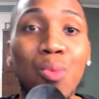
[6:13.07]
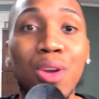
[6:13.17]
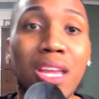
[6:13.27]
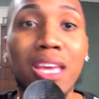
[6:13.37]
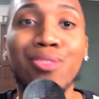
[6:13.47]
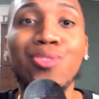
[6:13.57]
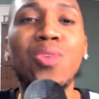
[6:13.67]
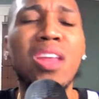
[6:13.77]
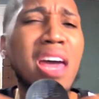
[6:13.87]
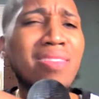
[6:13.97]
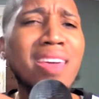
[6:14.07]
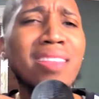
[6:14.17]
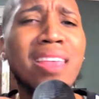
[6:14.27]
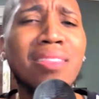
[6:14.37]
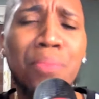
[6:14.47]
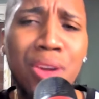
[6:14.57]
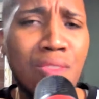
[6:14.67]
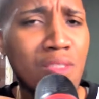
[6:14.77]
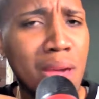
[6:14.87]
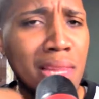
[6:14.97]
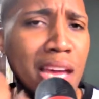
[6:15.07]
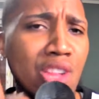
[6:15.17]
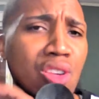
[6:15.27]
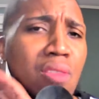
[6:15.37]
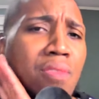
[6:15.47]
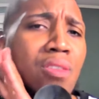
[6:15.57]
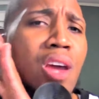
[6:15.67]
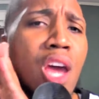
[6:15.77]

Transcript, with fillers: We're going to get through it. And I think that the parents may like Jennifer.